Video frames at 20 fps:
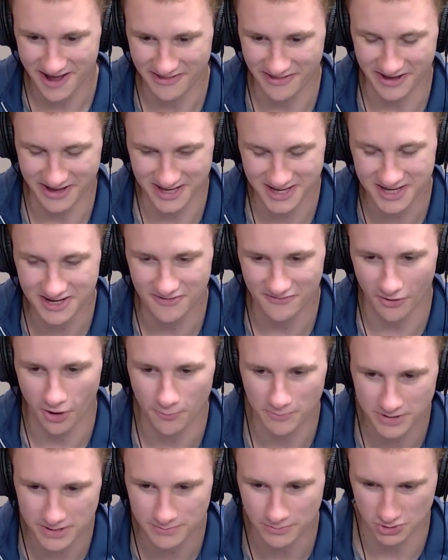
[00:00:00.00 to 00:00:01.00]
And, like, he of
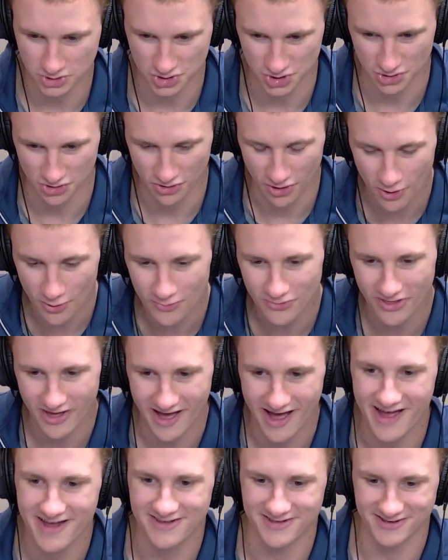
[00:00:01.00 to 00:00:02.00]
all people should know
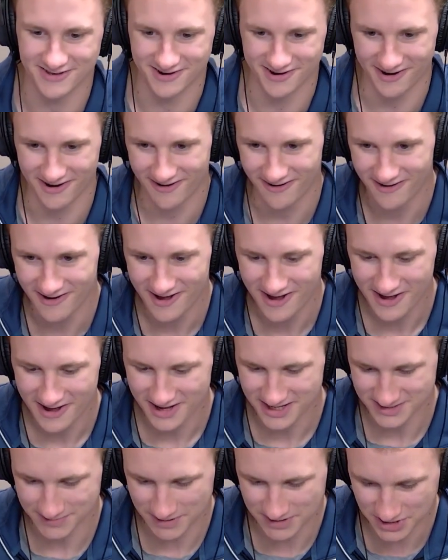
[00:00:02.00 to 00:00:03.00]
that, you know,
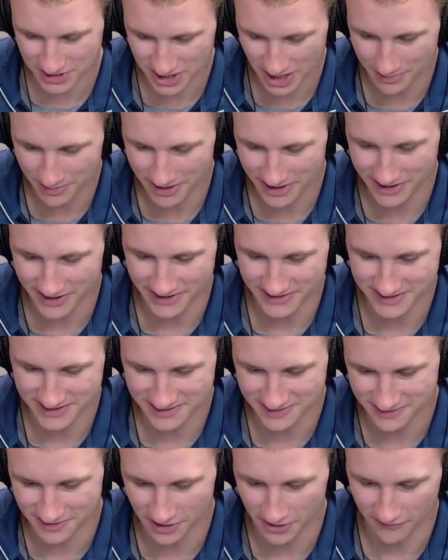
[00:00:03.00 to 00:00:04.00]
especially coming in
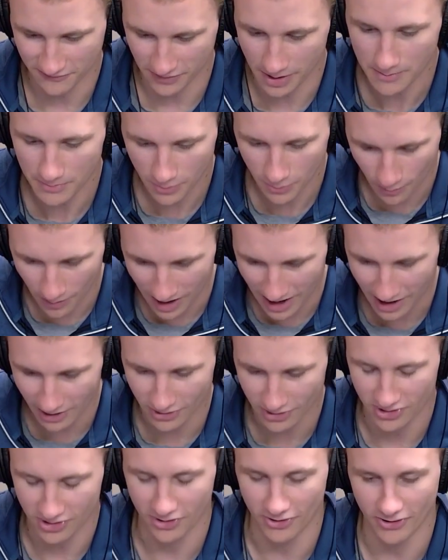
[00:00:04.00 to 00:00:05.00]
as, you know, from the
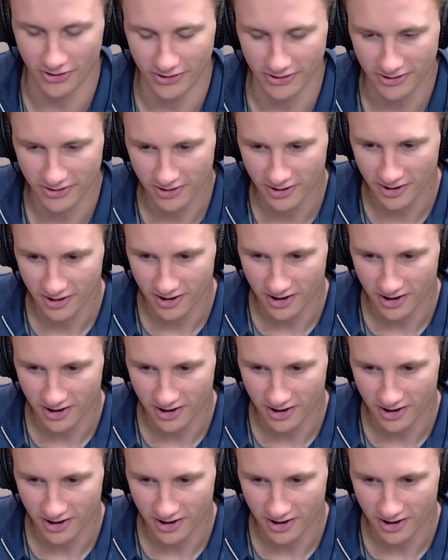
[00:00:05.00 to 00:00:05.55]
wild card